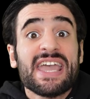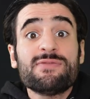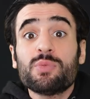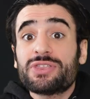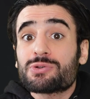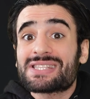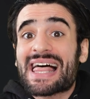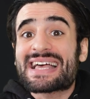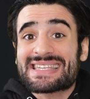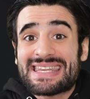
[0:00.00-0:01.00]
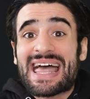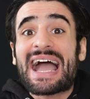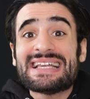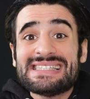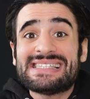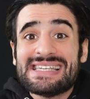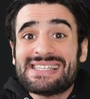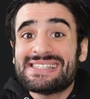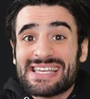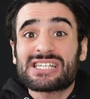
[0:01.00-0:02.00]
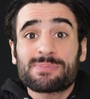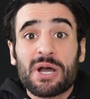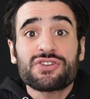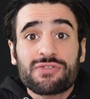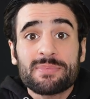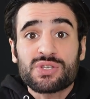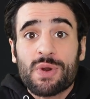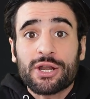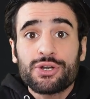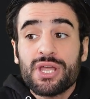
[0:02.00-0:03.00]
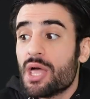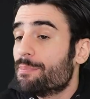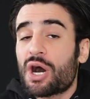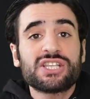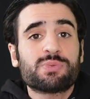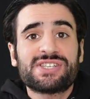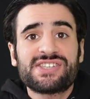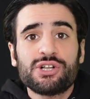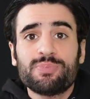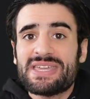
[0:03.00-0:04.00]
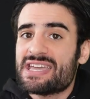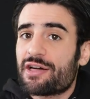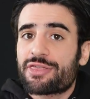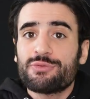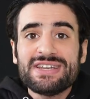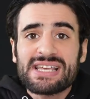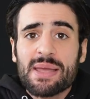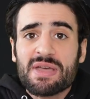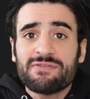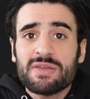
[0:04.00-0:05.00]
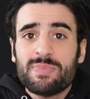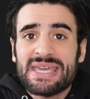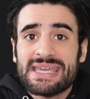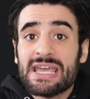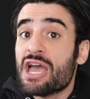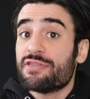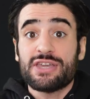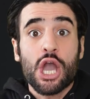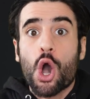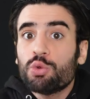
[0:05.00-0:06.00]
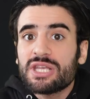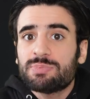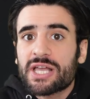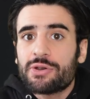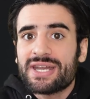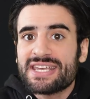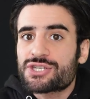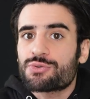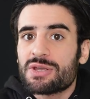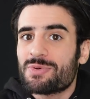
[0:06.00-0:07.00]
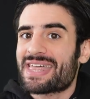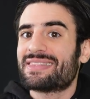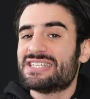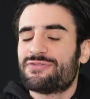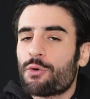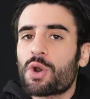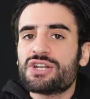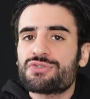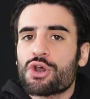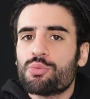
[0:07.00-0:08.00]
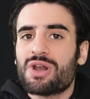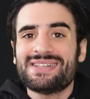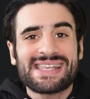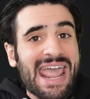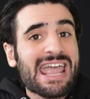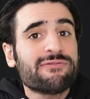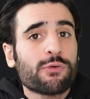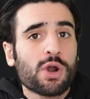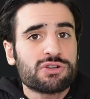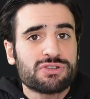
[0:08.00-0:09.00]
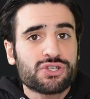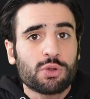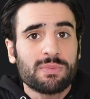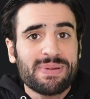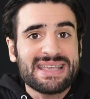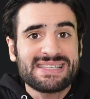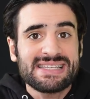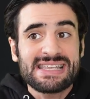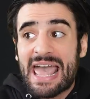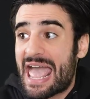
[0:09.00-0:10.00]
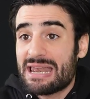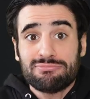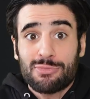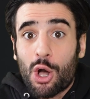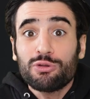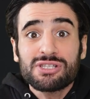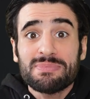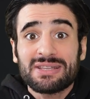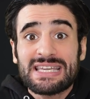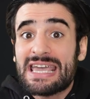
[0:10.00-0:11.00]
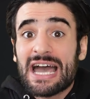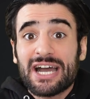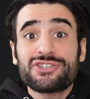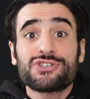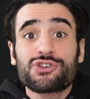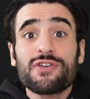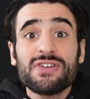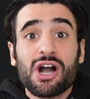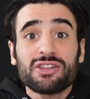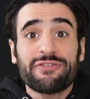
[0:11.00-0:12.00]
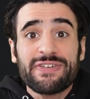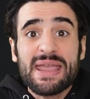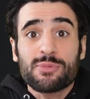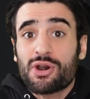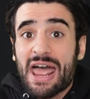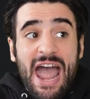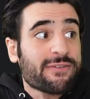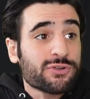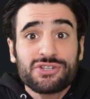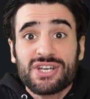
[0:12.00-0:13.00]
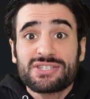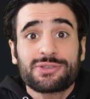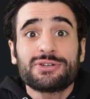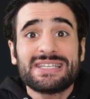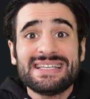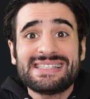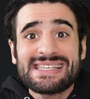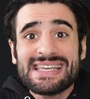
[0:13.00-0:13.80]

Even with those last 9 seasons expunged from his record, Bonds would still be a 3-time MVP, the only player in history with at least 400 home runs and 400 stolen bases, and ultimately a deserving Hall of Famer after just 13